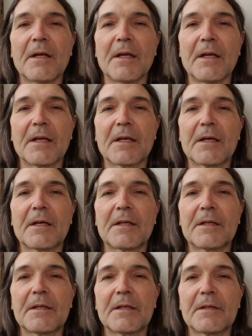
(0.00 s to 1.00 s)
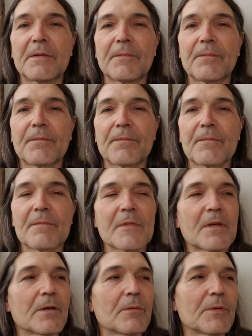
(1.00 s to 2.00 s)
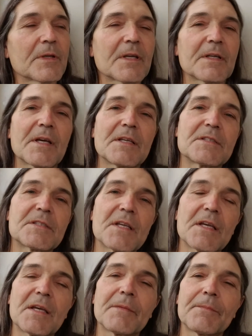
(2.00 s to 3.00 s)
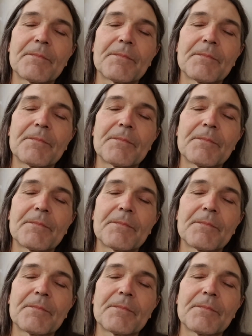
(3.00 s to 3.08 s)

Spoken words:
and what can I say?